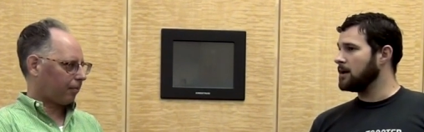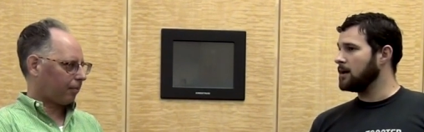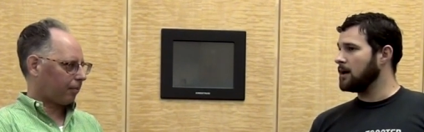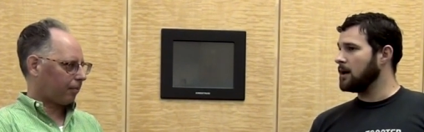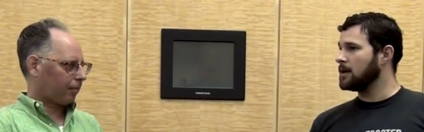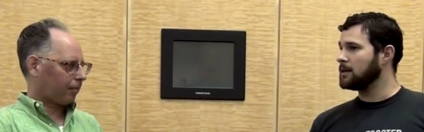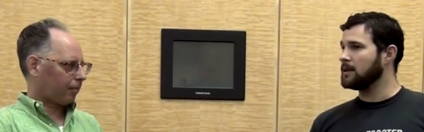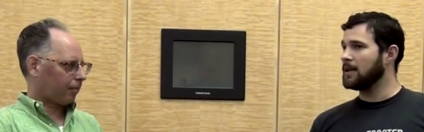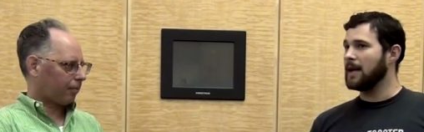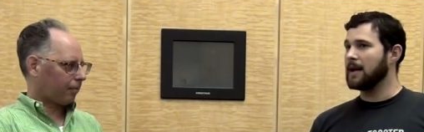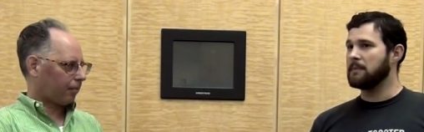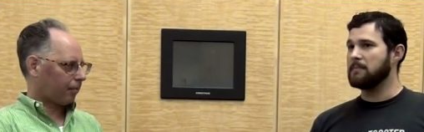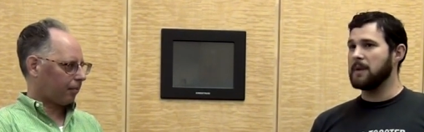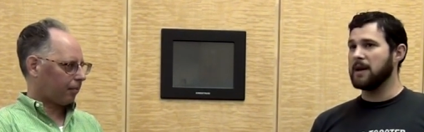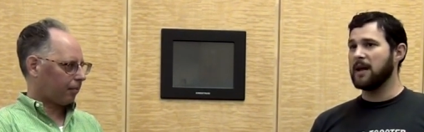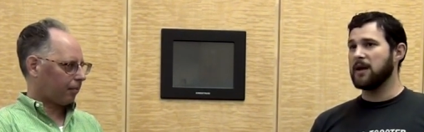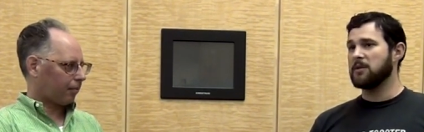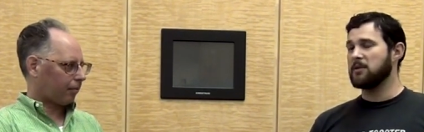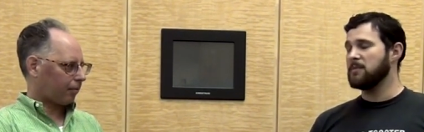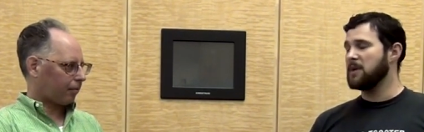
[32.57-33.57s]
Speaker 1: unlike
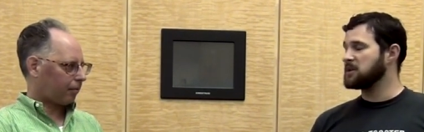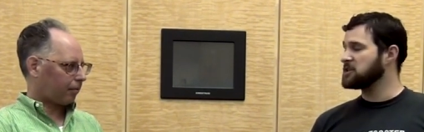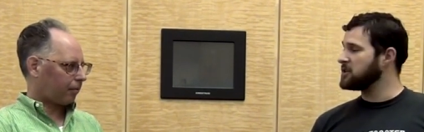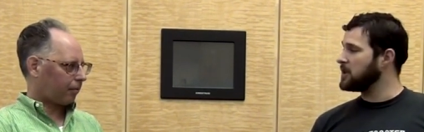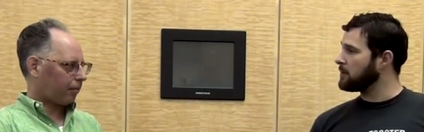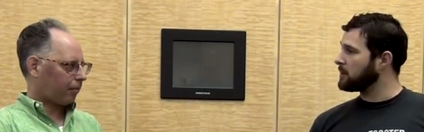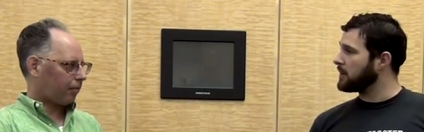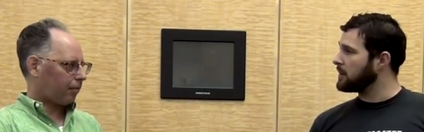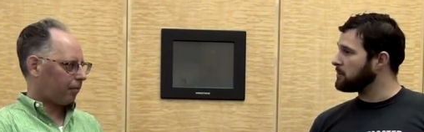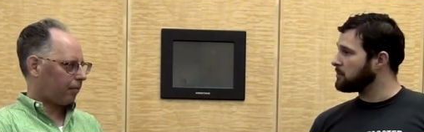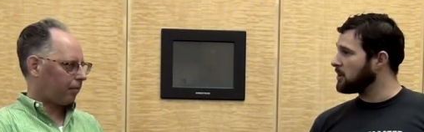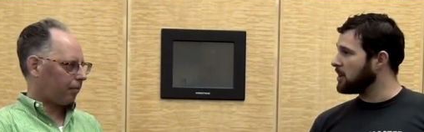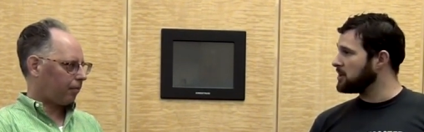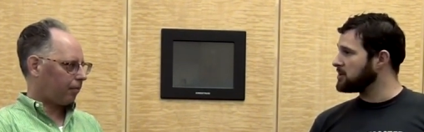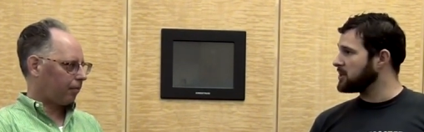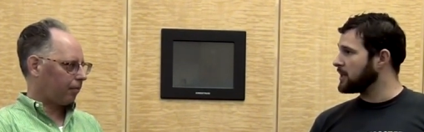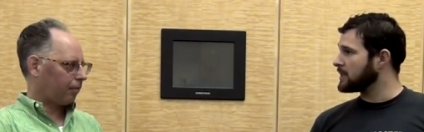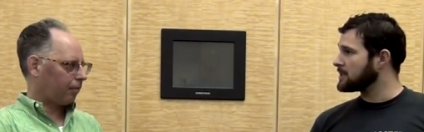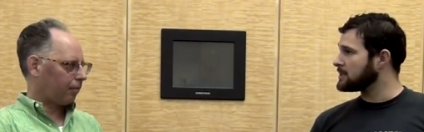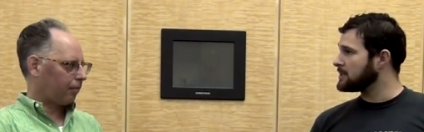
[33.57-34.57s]
many other mesh networking
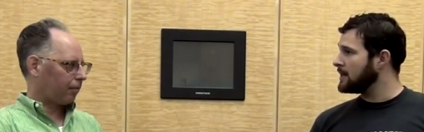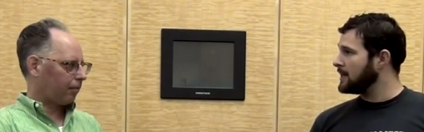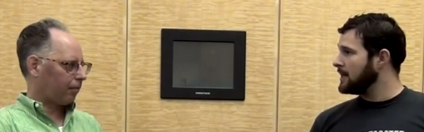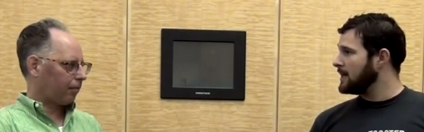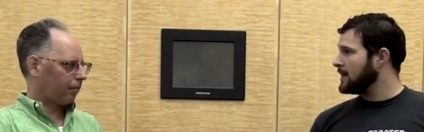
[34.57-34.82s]
projects,